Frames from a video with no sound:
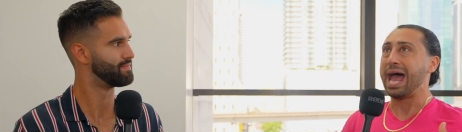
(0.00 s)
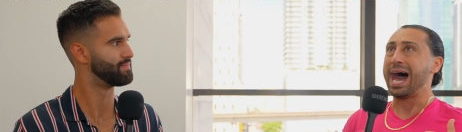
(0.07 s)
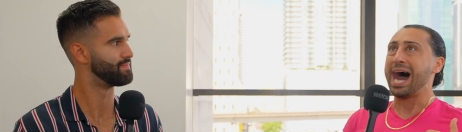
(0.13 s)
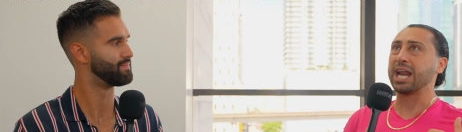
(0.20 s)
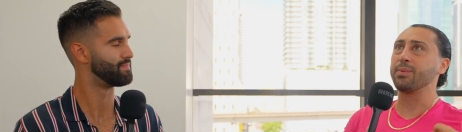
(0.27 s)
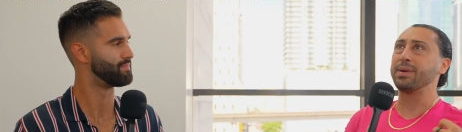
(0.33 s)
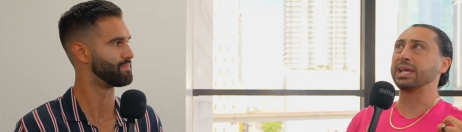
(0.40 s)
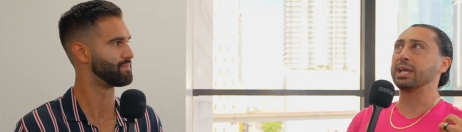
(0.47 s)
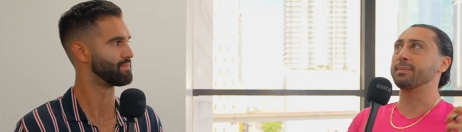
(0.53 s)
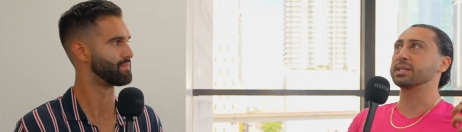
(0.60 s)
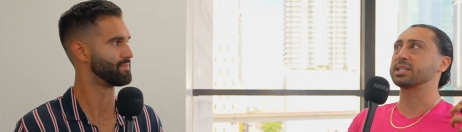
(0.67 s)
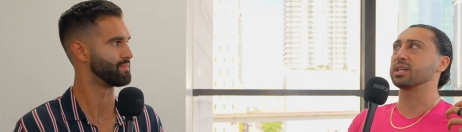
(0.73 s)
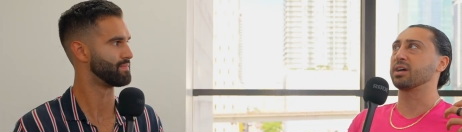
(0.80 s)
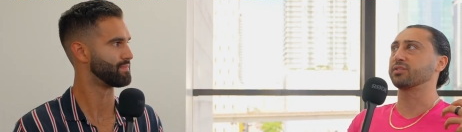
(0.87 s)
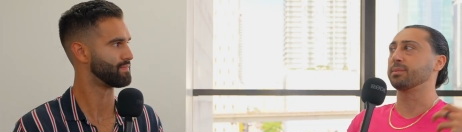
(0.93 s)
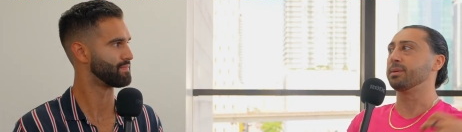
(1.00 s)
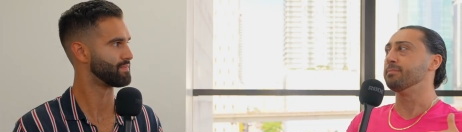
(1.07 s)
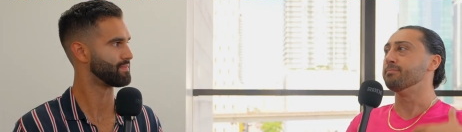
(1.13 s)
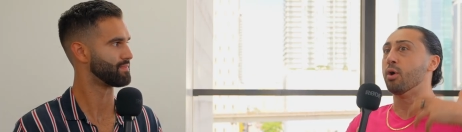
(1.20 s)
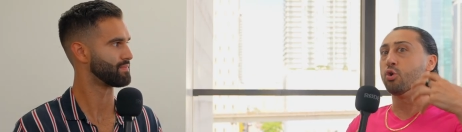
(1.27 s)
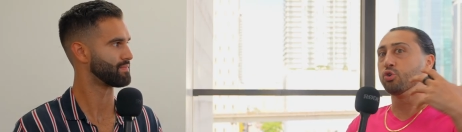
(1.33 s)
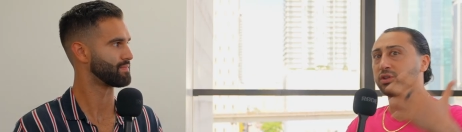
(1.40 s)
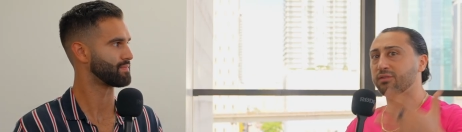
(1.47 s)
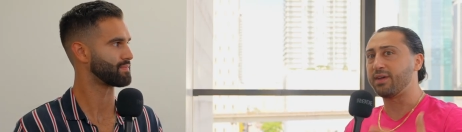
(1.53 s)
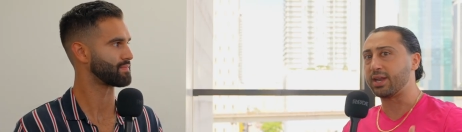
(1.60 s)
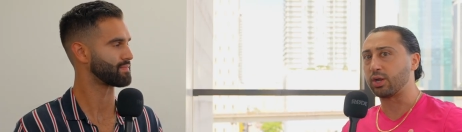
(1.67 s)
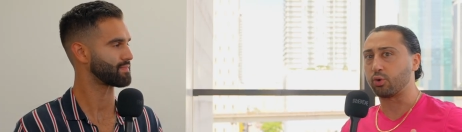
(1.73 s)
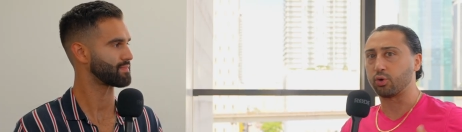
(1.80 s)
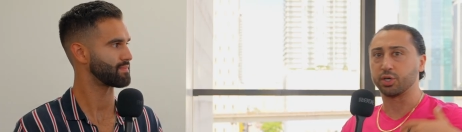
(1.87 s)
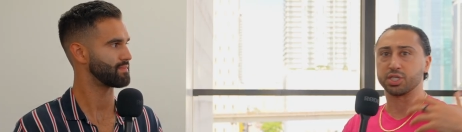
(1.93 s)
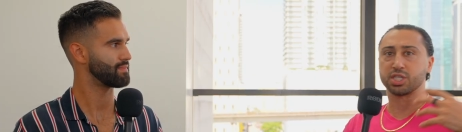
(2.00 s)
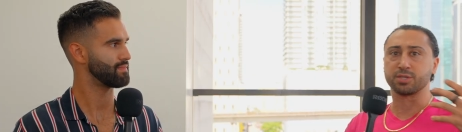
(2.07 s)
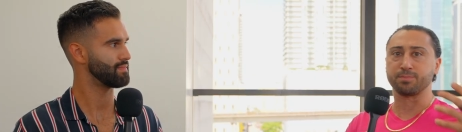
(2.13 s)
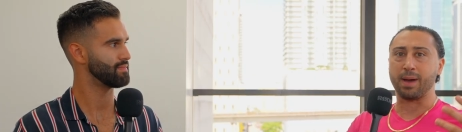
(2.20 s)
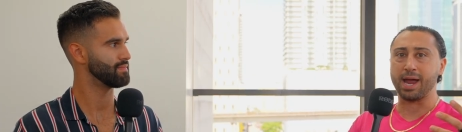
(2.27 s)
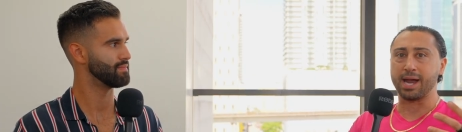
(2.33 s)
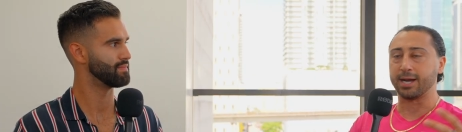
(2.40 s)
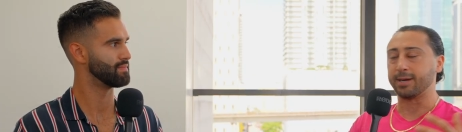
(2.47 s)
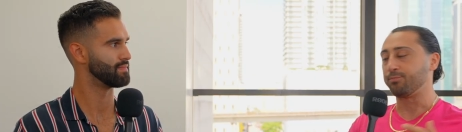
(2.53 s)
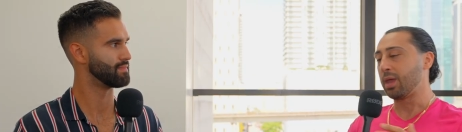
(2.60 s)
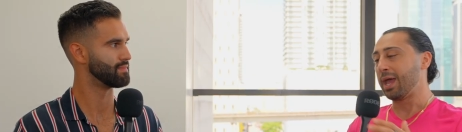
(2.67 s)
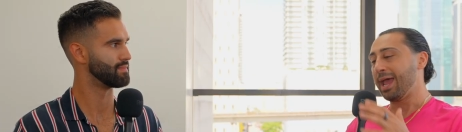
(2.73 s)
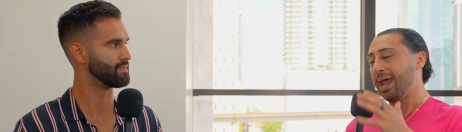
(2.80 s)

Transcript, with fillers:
Speaker 1: how do I get myself to be motivated or inspired?